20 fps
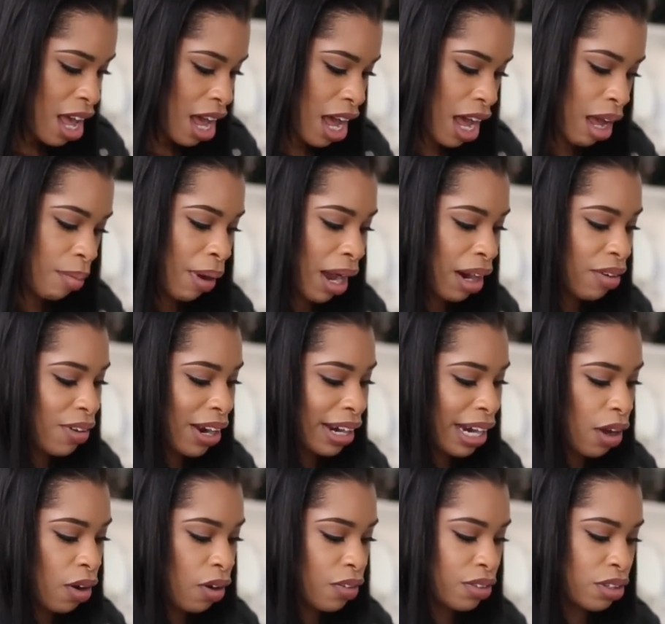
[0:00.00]
Um, I ran
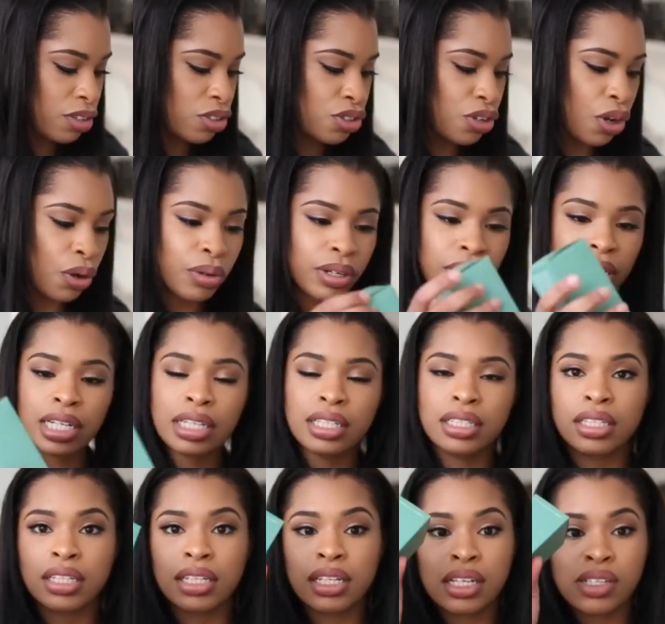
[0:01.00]
out of the toner,
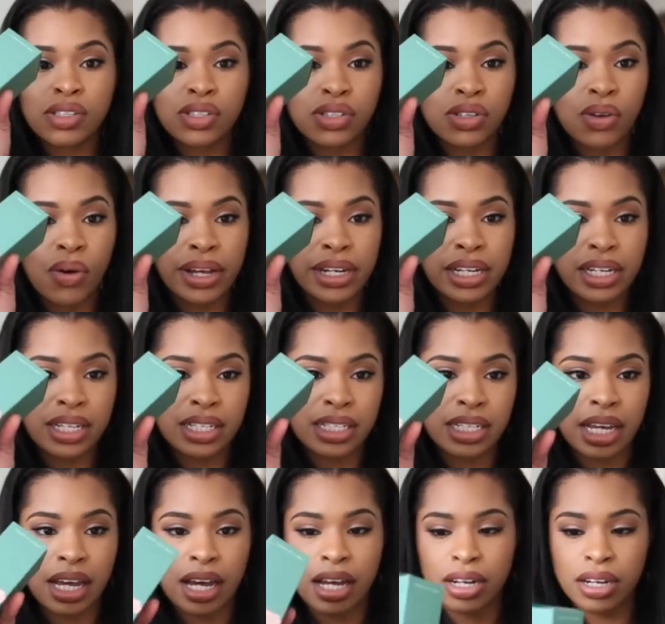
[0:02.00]
so I needed
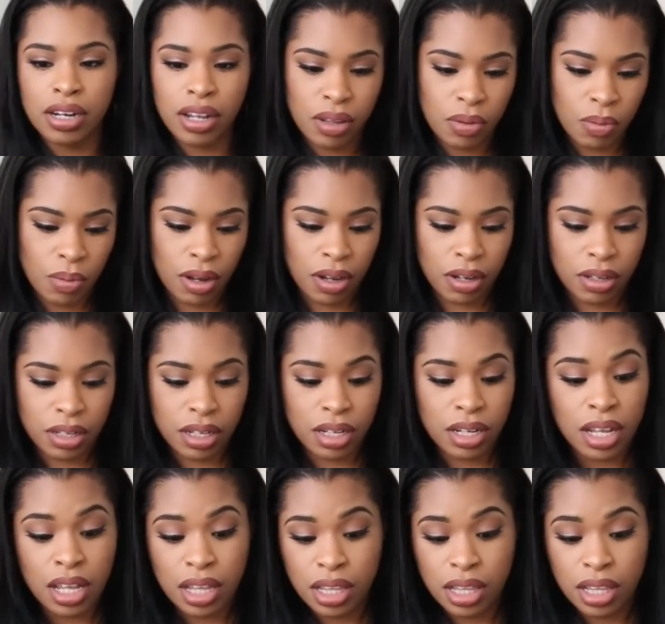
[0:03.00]
to get another one.